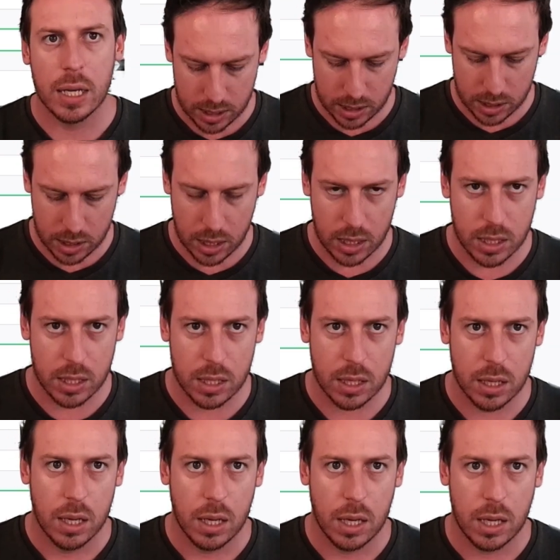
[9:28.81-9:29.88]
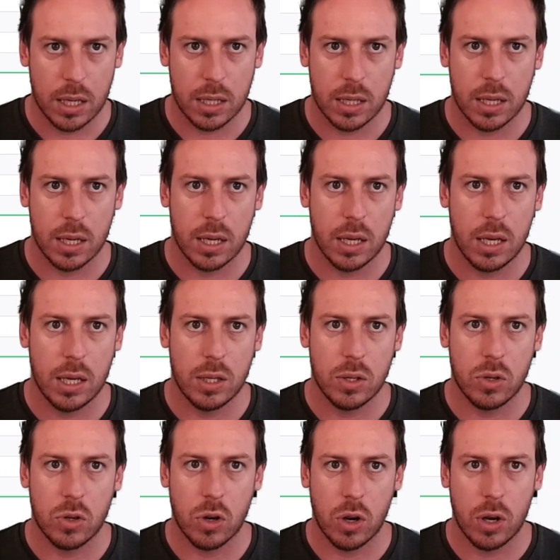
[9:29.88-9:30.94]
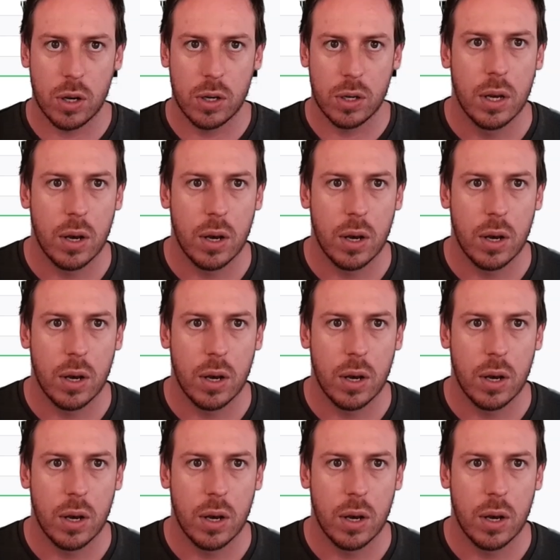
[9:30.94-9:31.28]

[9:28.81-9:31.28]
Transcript: This is the intro